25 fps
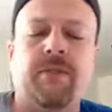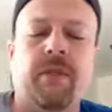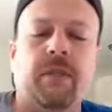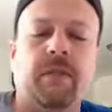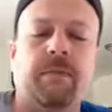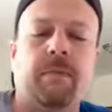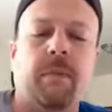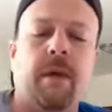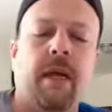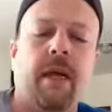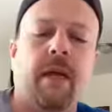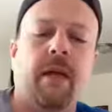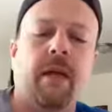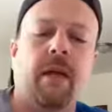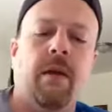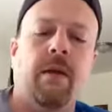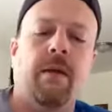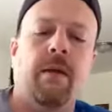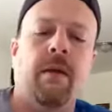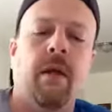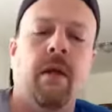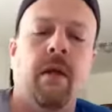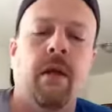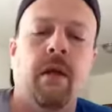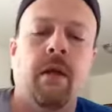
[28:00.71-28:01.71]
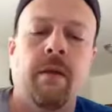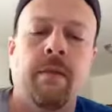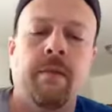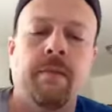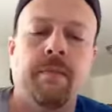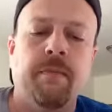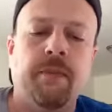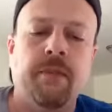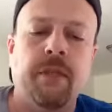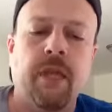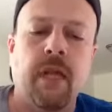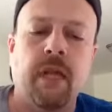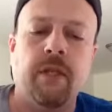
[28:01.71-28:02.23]
fix my
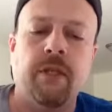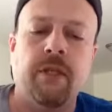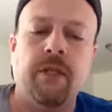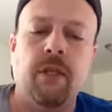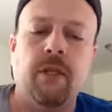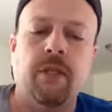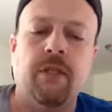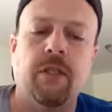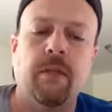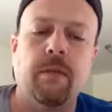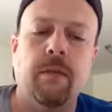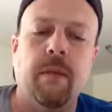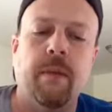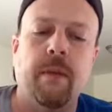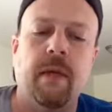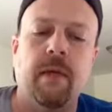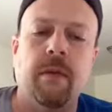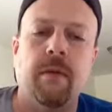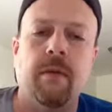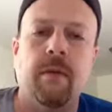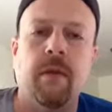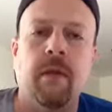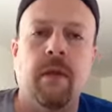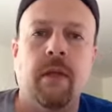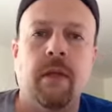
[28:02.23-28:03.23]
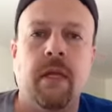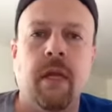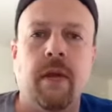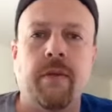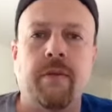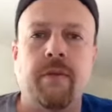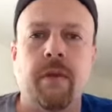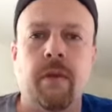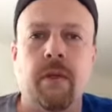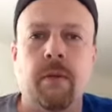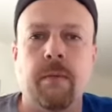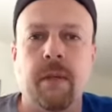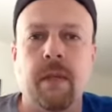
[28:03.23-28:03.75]
settings here so maybe I can get
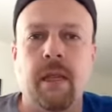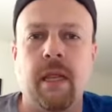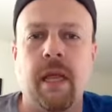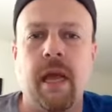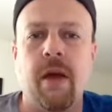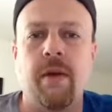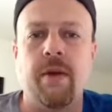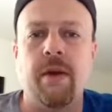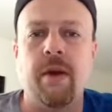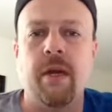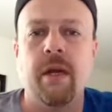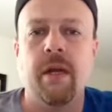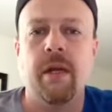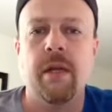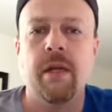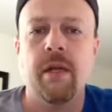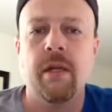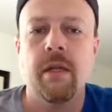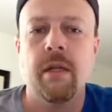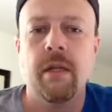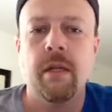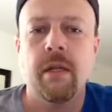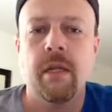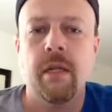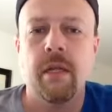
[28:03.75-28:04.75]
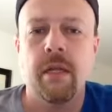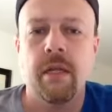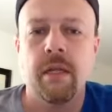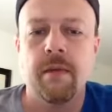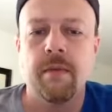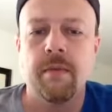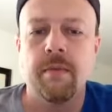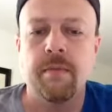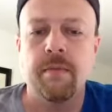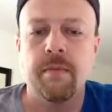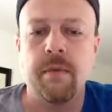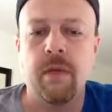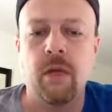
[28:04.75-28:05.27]
everyone a little bit louder.
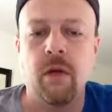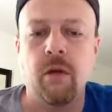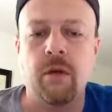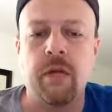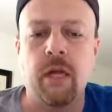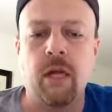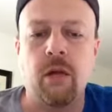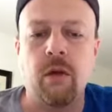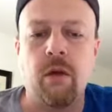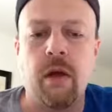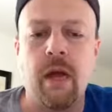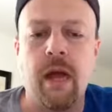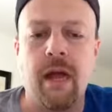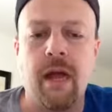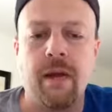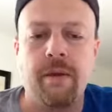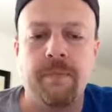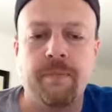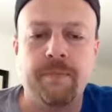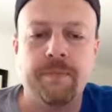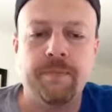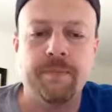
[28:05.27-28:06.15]
Okay, go ahead.